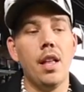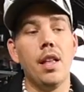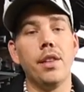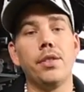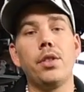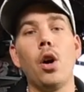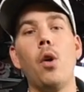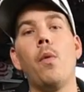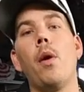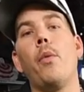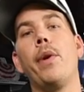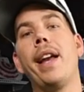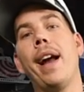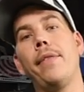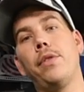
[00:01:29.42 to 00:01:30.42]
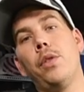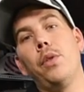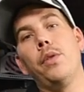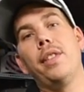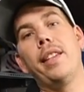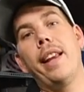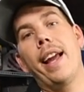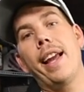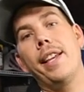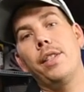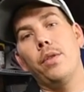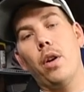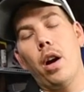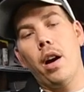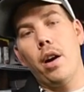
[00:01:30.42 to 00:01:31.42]
So what we have to do today is
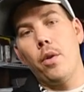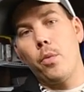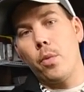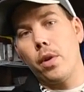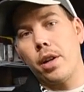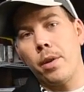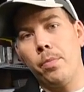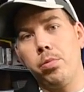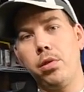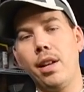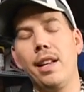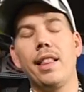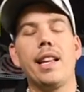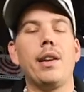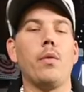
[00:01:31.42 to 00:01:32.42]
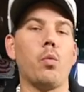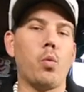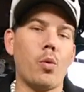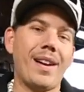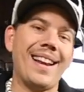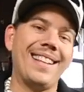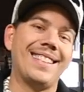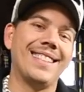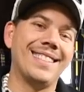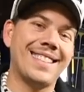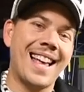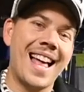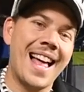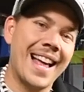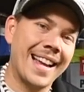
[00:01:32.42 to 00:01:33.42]
completely
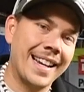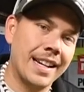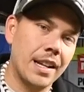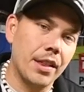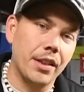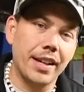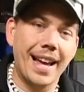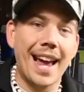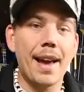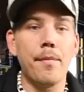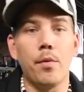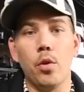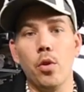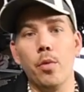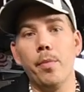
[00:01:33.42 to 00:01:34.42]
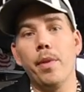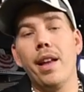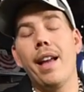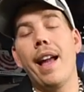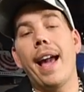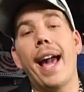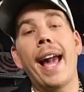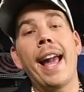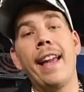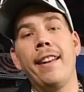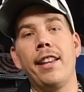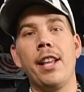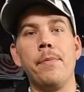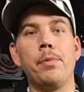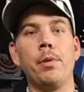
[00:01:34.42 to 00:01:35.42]
redesign the game room and
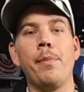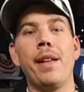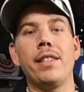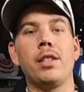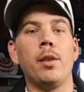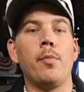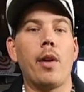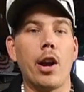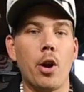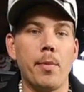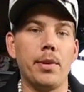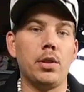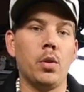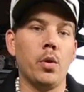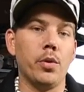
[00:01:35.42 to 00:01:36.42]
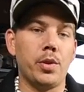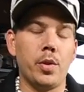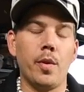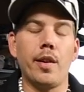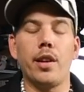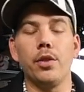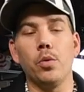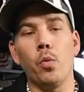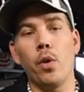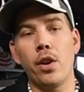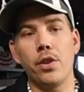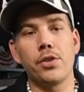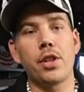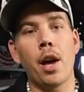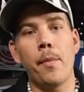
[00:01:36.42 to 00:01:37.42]
implement some Ryobi tools to it, because
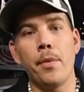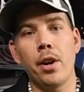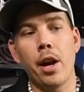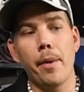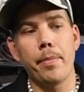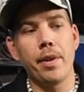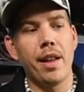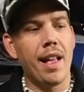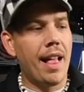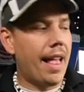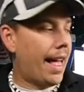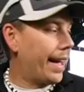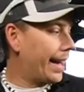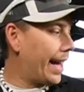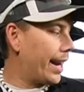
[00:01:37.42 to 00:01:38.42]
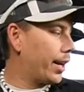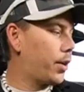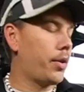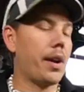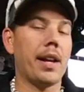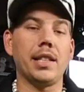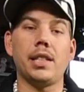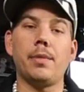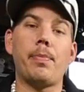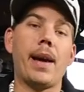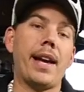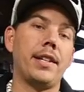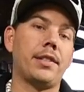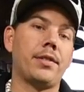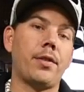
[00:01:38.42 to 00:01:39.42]
winter's coming up. I got to create
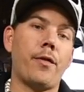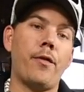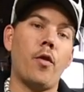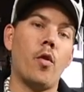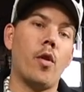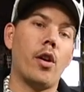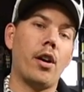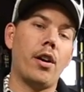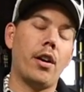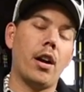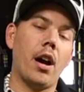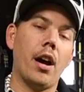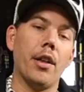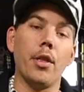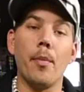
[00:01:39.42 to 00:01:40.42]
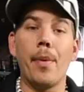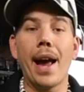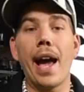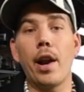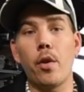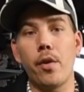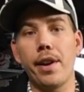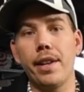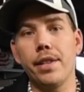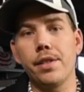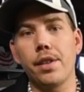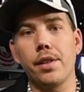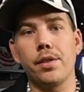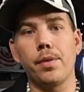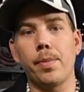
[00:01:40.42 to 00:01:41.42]
space for the
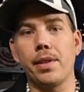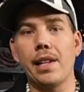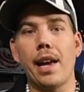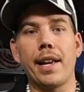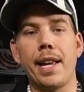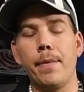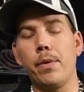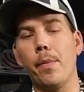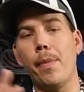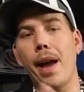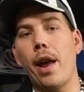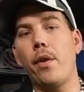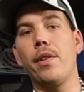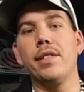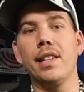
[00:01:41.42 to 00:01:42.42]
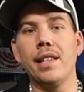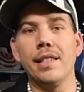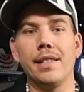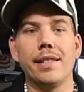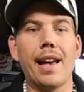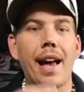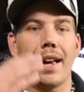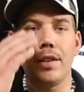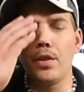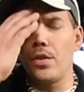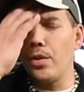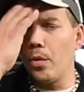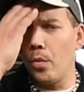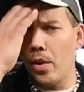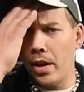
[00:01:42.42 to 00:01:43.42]
batteries, because I keep the batteries inside
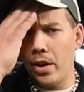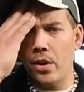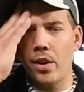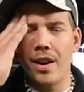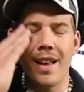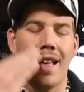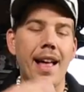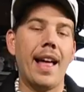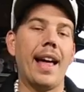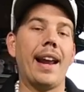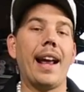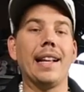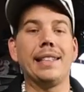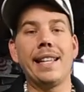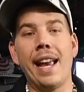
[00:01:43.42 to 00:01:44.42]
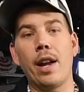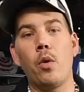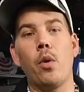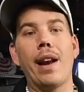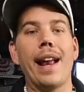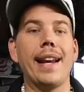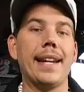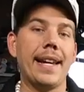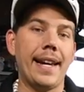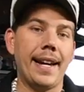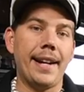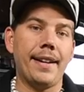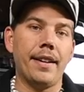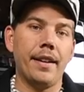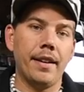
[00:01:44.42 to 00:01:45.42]
during the winter, and I take what I
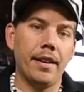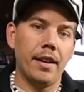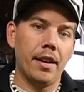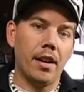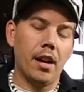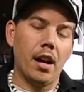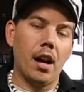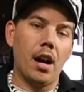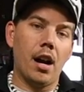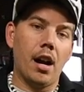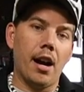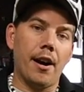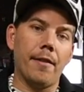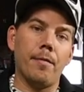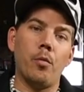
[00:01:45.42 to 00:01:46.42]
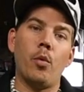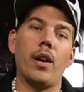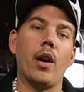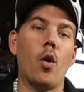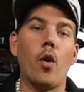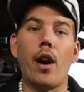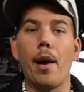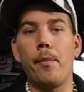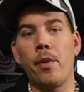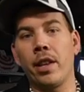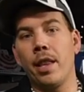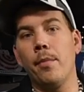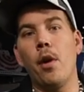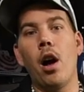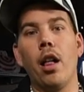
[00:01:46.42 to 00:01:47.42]
need or I bring
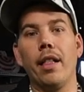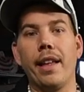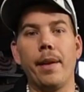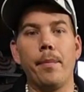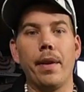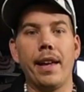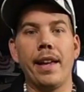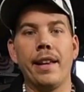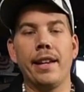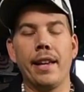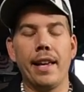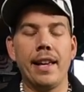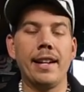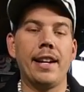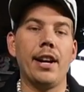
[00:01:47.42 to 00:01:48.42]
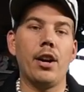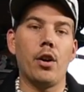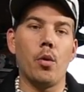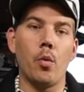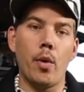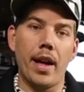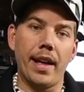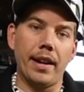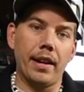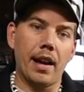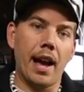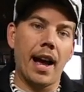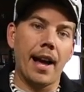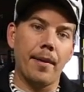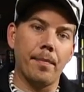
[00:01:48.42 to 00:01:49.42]
them all in here when
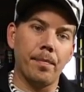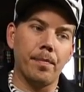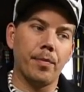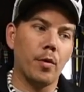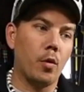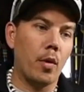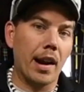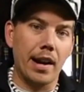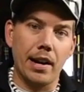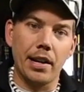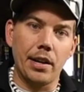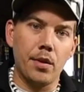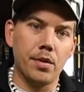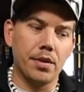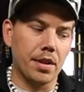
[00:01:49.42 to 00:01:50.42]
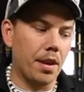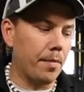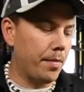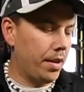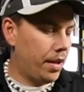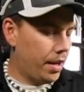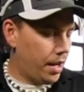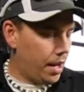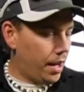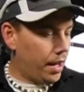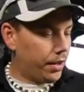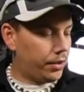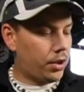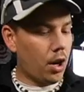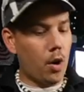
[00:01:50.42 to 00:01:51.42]
I'm ready to use them.
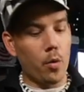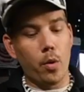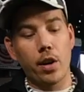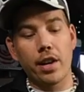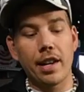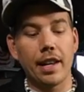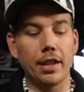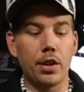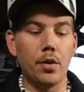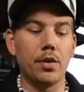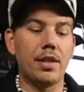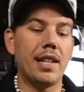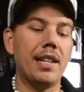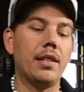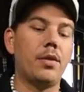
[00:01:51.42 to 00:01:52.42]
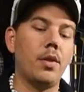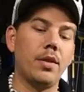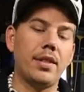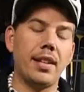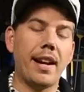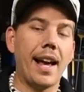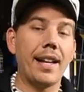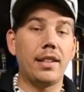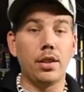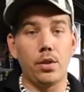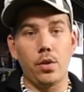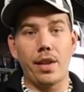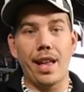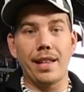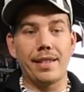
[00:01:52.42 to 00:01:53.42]
So we're gonna use these two today to
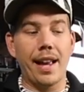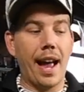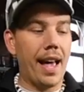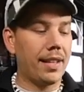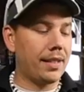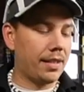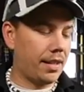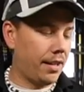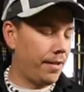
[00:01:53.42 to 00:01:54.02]
do that task.